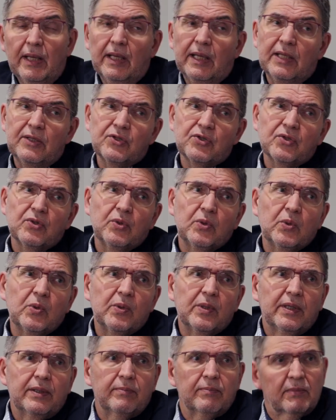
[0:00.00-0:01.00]
And
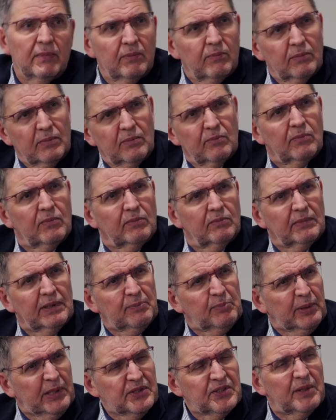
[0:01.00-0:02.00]
so
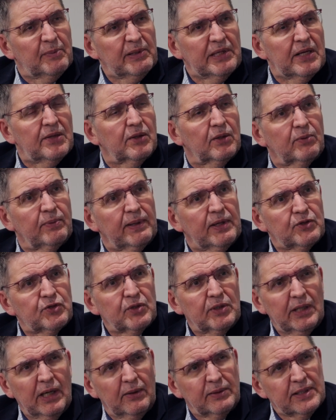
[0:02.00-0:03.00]
that brings up another
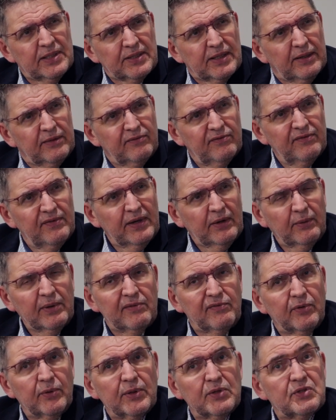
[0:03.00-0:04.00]
question. How does that vary,
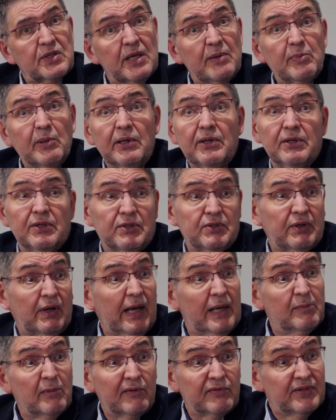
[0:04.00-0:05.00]
for example,
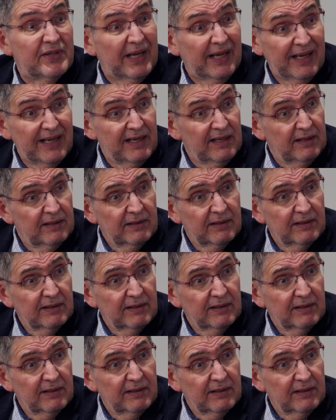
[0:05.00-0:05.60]
time of day?